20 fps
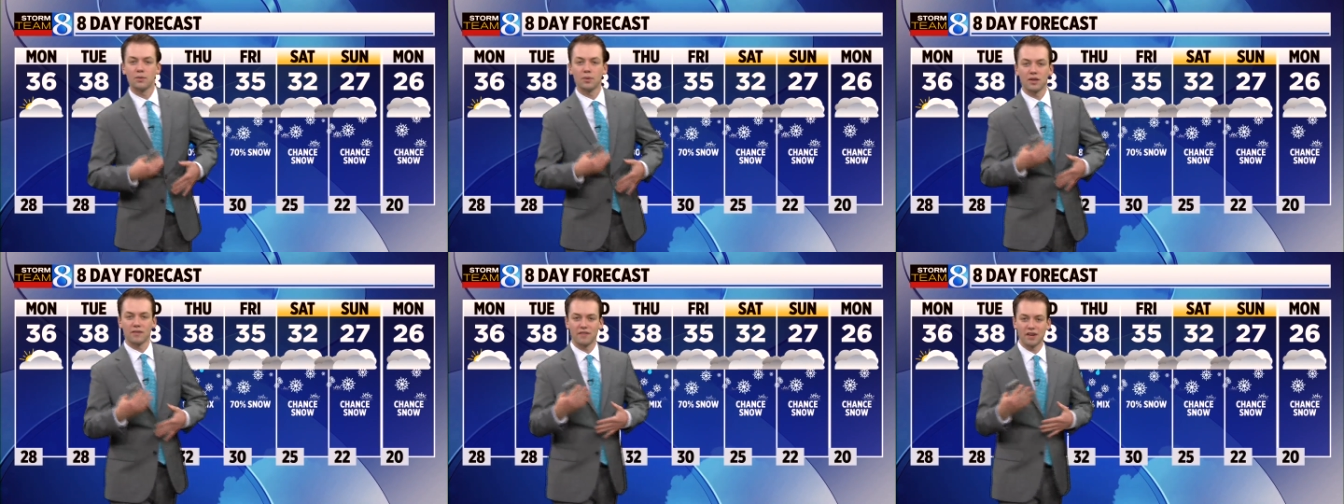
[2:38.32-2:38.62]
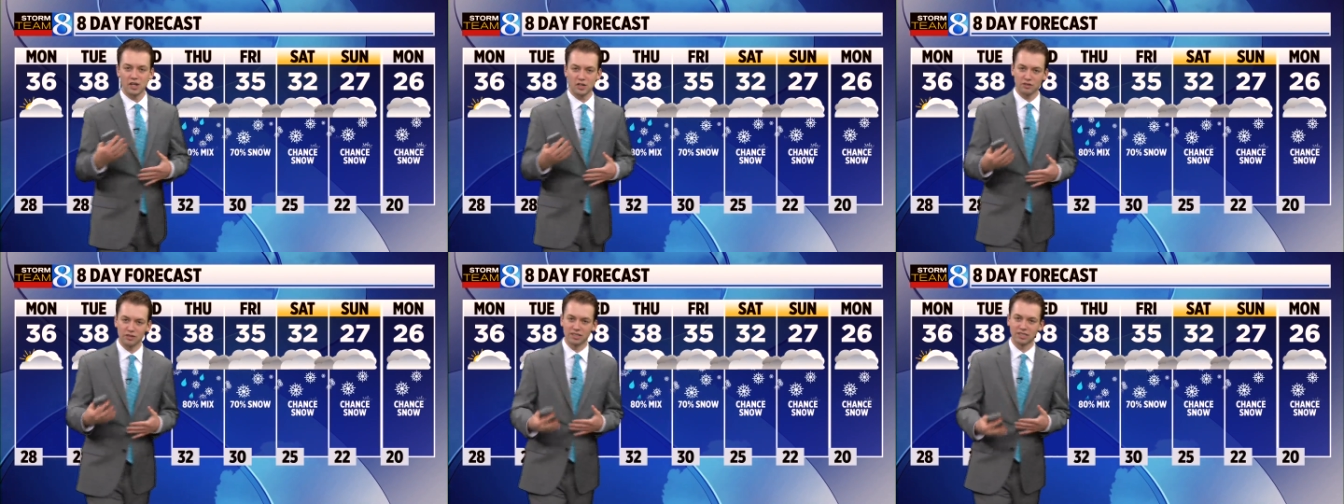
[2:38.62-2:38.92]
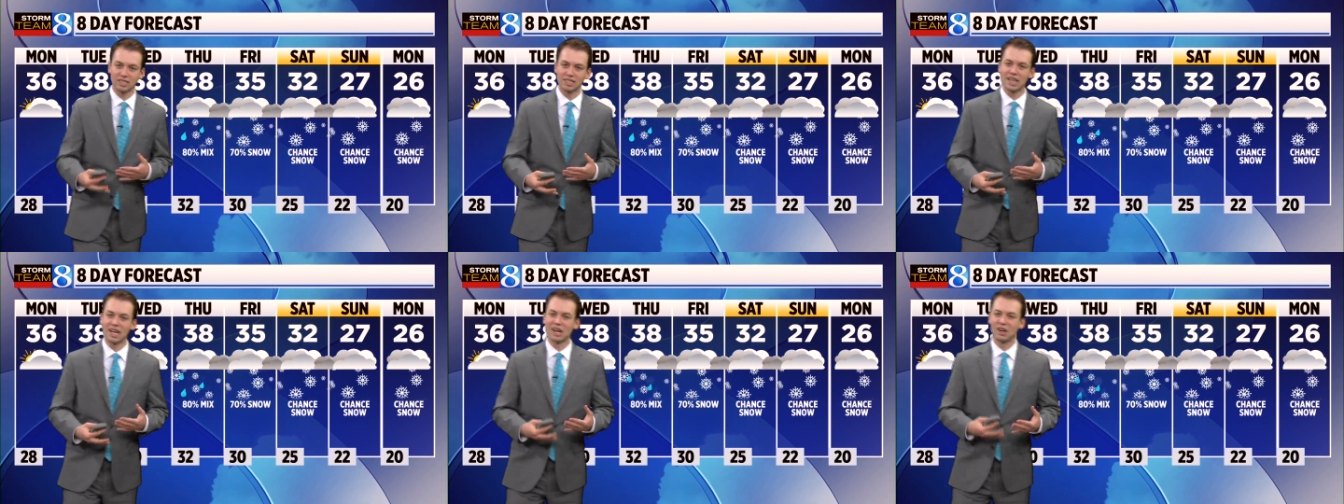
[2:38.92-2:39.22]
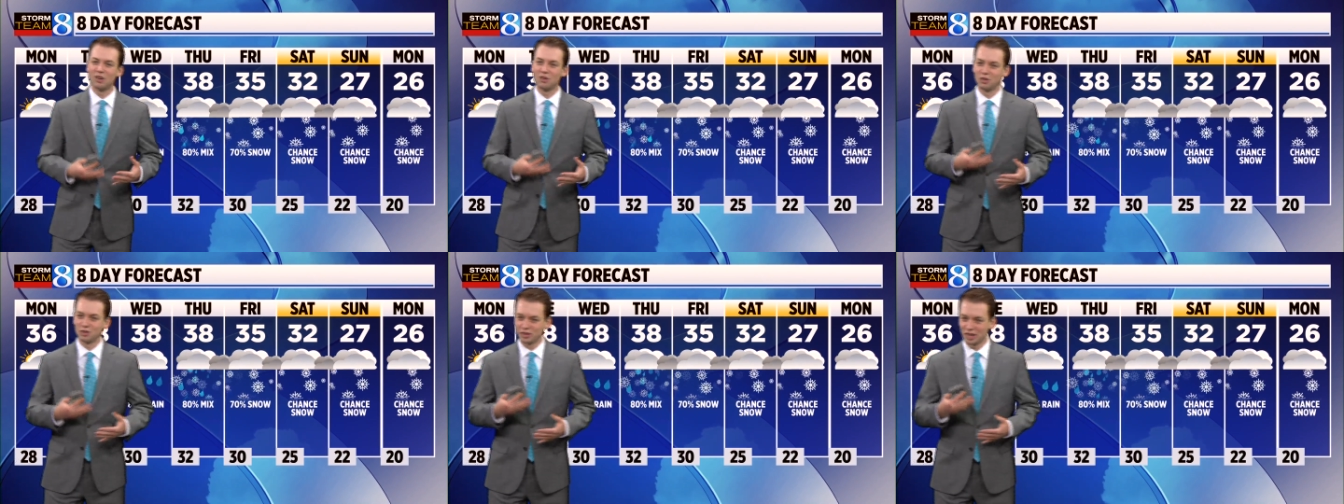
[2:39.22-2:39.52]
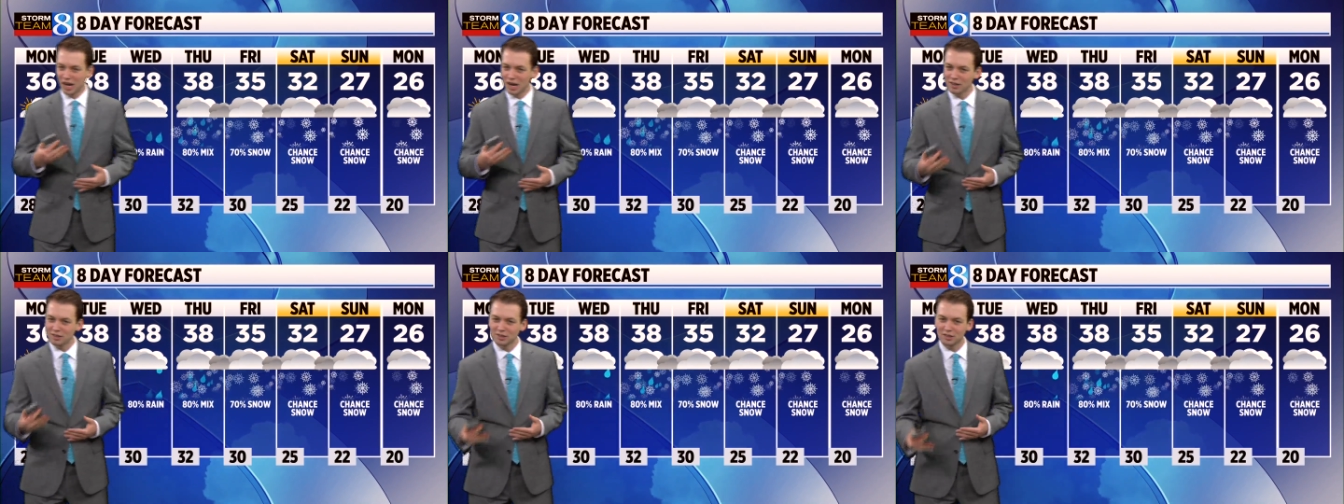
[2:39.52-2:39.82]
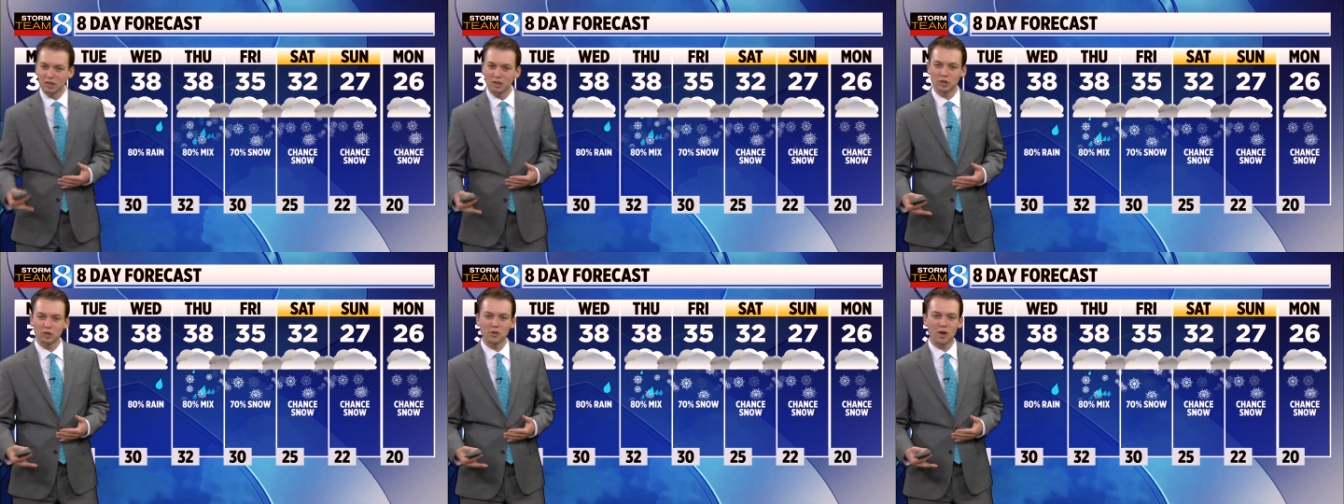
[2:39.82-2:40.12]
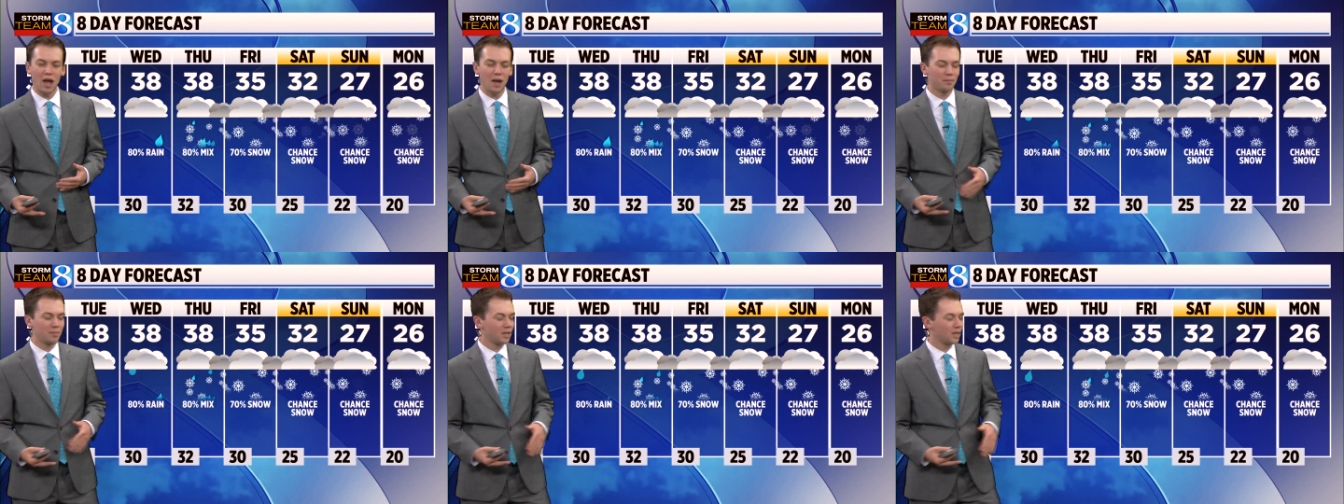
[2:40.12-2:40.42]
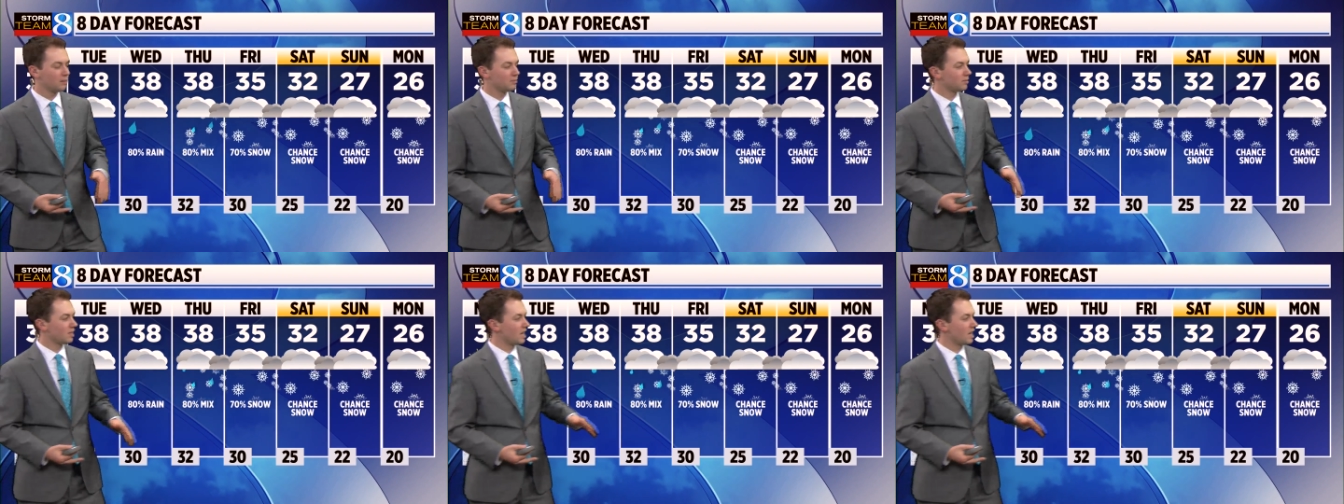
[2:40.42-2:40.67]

we eventually see that colder air start to wrap in.